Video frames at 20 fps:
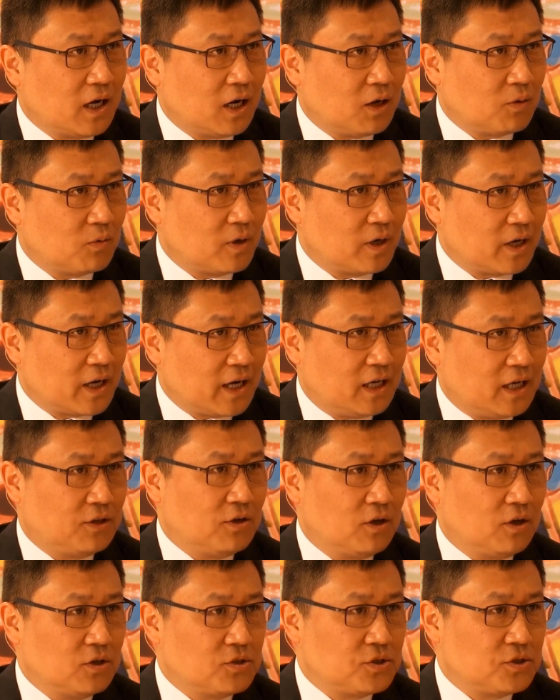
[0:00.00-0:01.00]
our
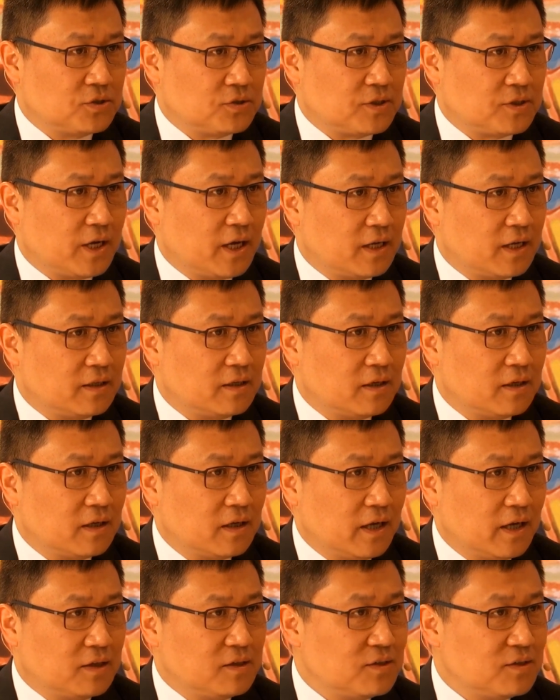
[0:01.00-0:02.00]
cardiologist and
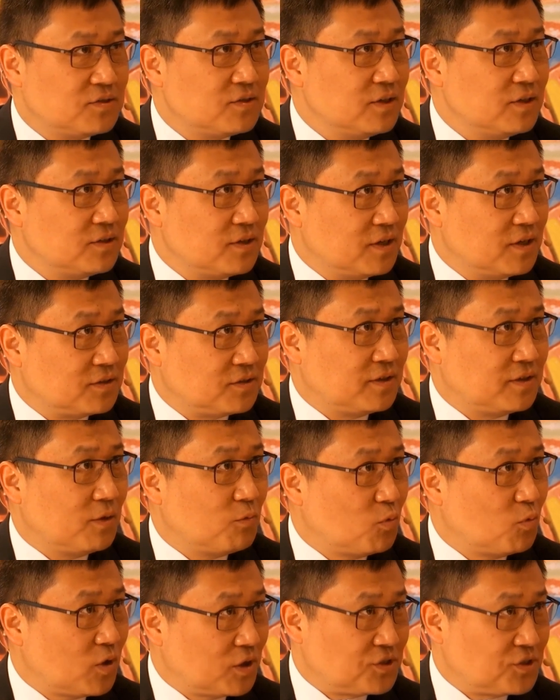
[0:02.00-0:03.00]
uh, anesthetist, they
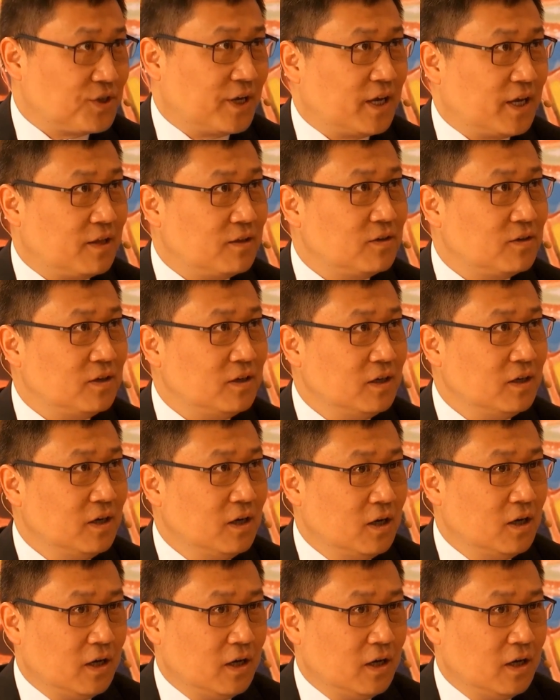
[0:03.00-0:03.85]
work together,